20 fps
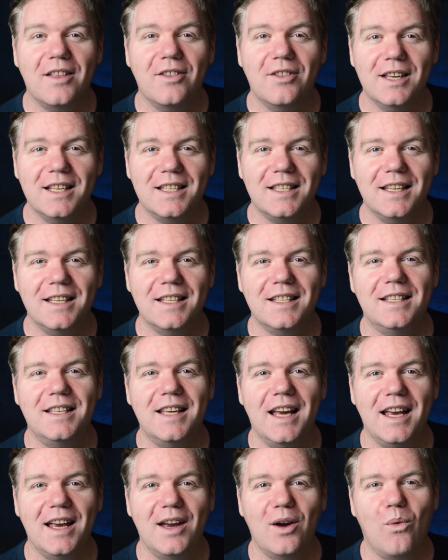This is
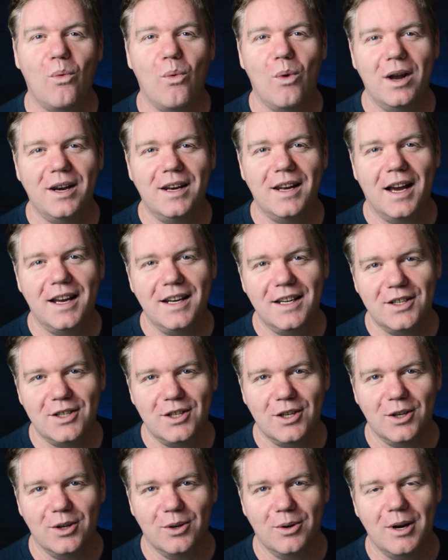day
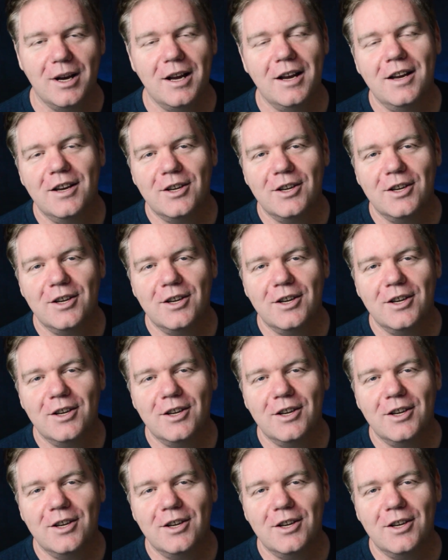192.